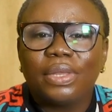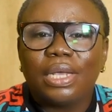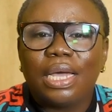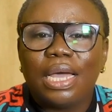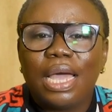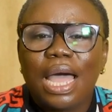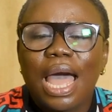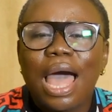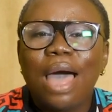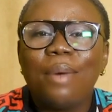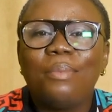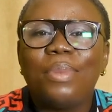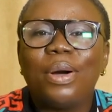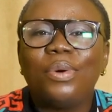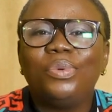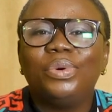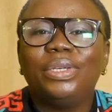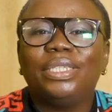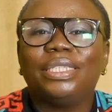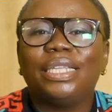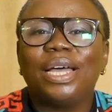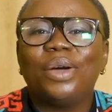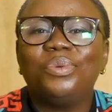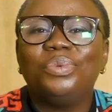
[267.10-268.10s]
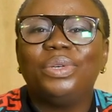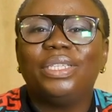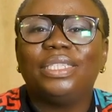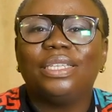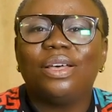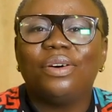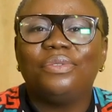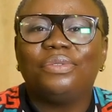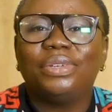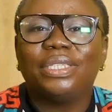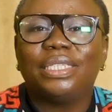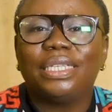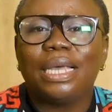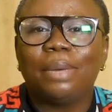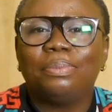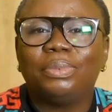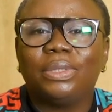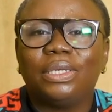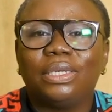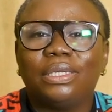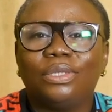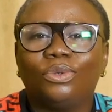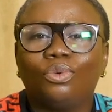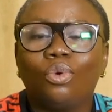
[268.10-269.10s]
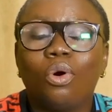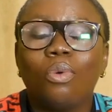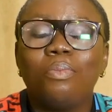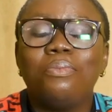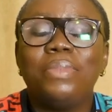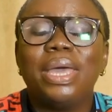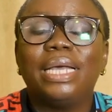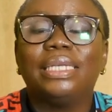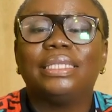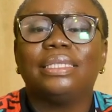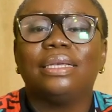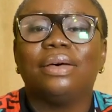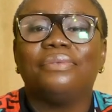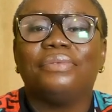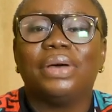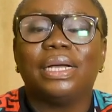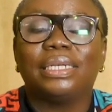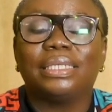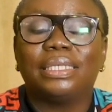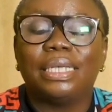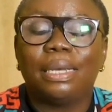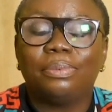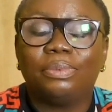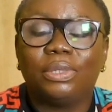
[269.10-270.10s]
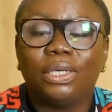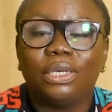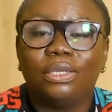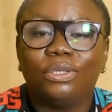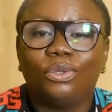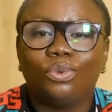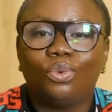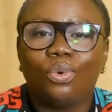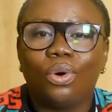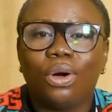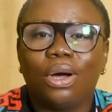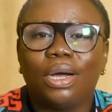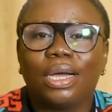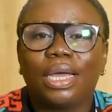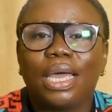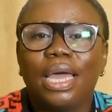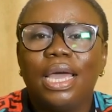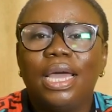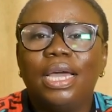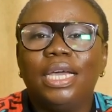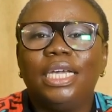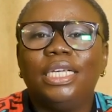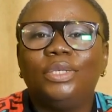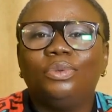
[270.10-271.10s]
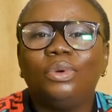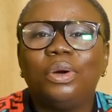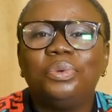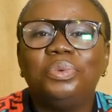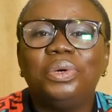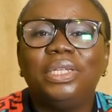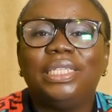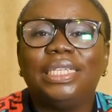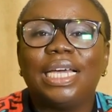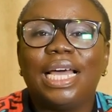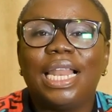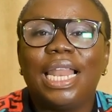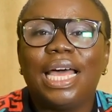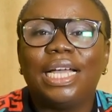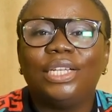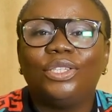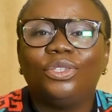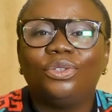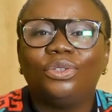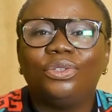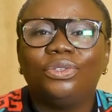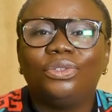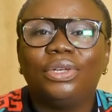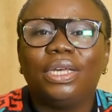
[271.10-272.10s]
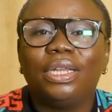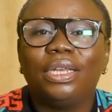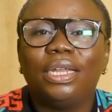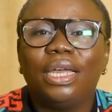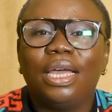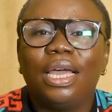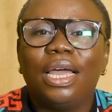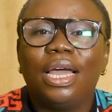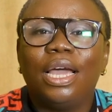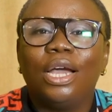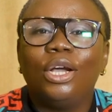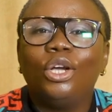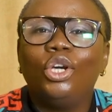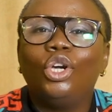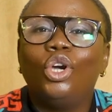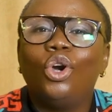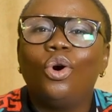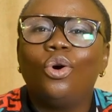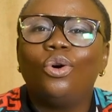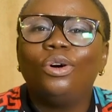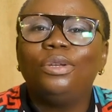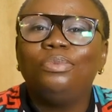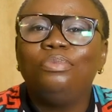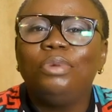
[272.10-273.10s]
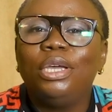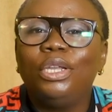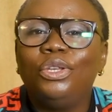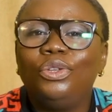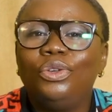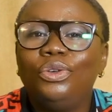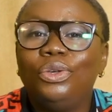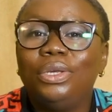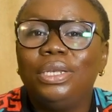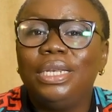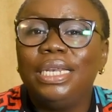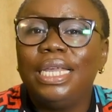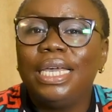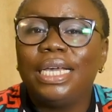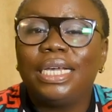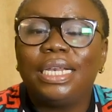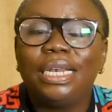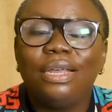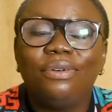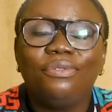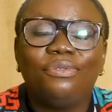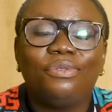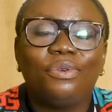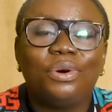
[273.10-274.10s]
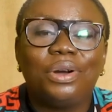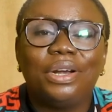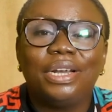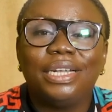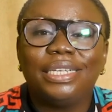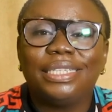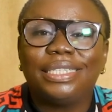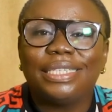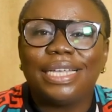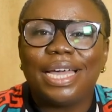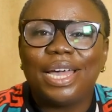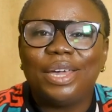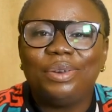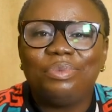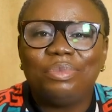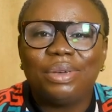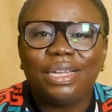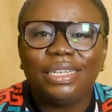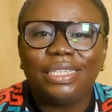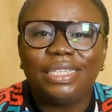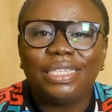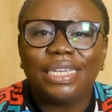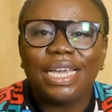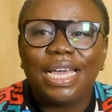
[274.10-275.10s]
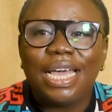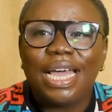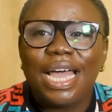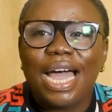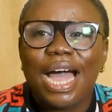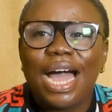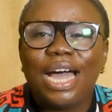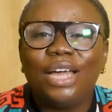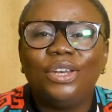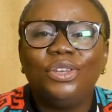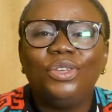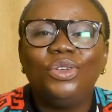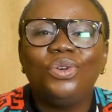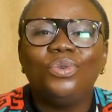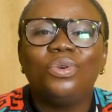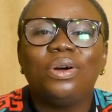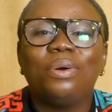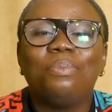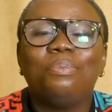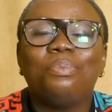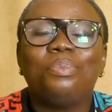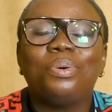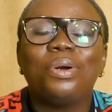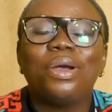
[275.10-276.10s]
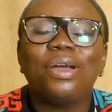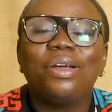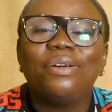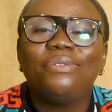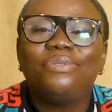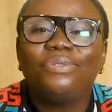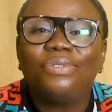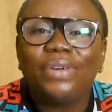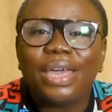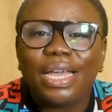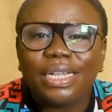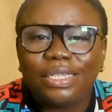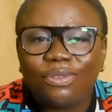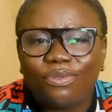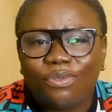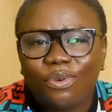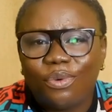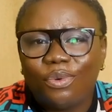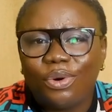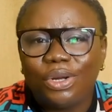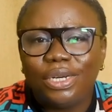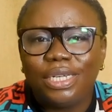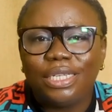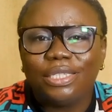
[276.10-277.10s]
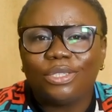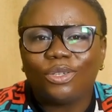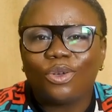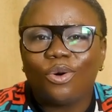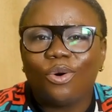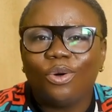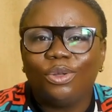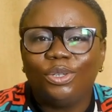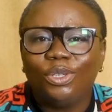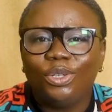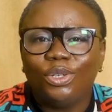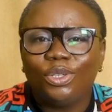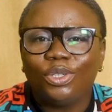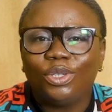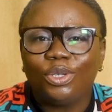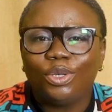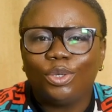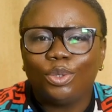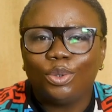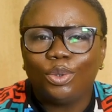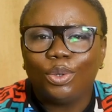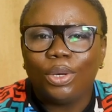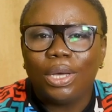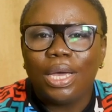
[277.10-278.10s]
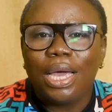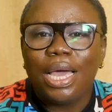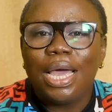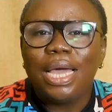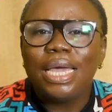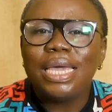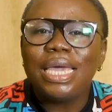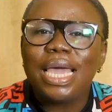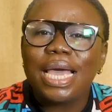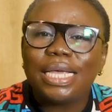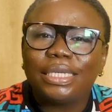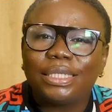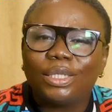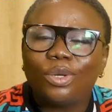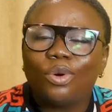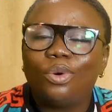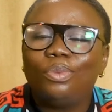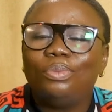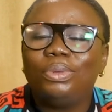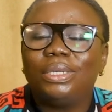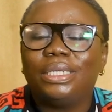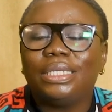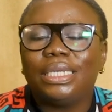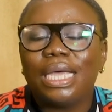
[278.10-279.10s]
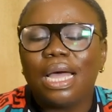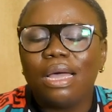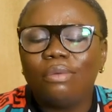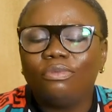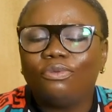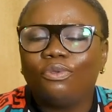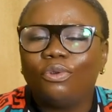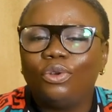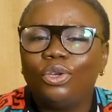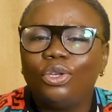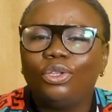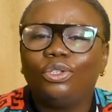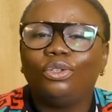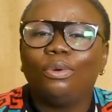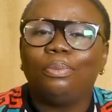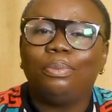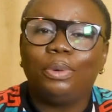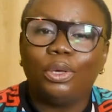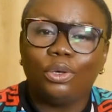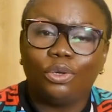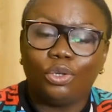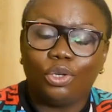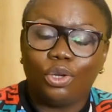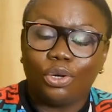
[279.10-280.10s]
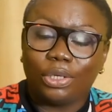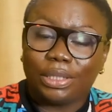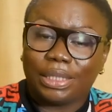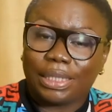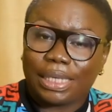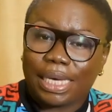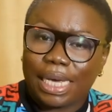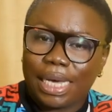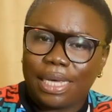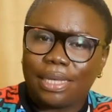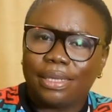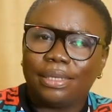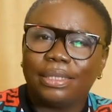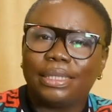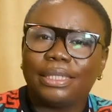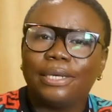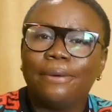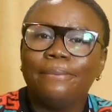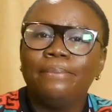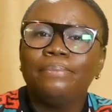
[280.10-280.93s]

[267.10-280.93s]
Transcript: How about we start with self-acceptance? What makes self-acceptance work is when we tell our children, God made you uniquely for an assignment, and you are perfect for what He's called you to do. Yes, there will be times for you to build your skills,